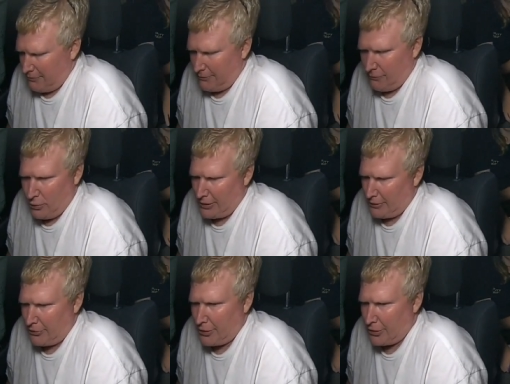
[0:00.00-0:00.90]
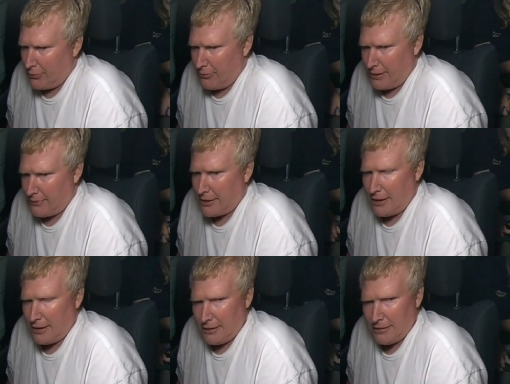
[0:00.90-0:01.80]
Mm, well, no, maybe
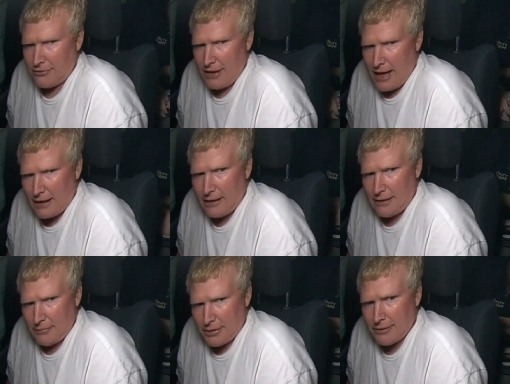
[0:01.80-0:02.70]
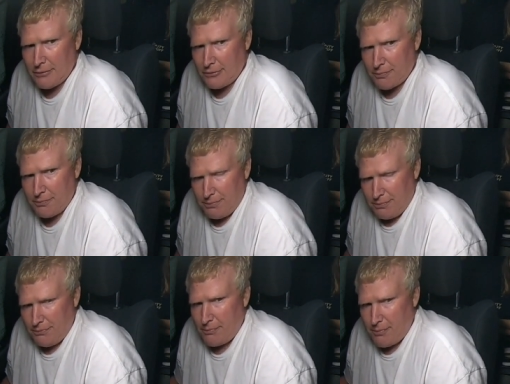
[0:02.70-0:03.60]
not mm-hmm. exactly, but it was
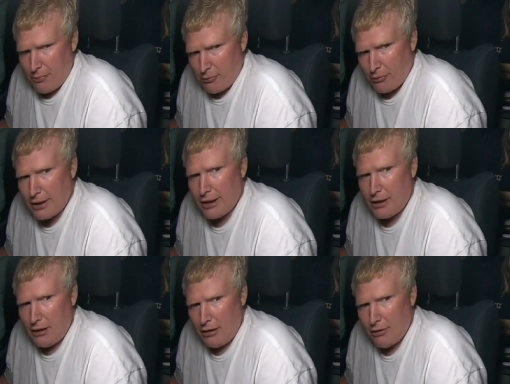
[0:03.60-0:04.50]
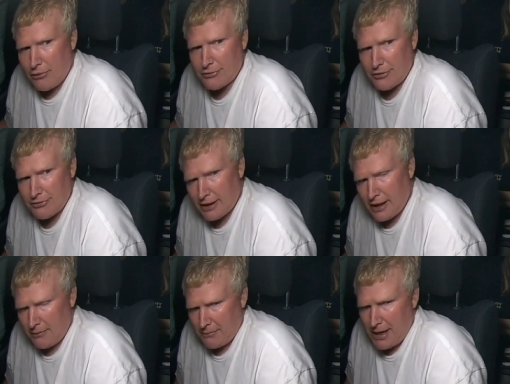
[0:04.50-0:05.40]
pretty close because okay. I
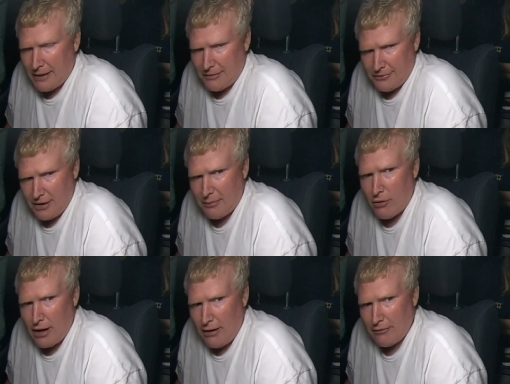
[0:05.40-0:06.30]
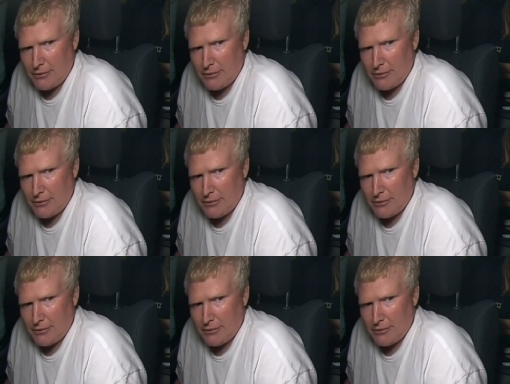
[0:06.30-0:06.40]
came back the same route.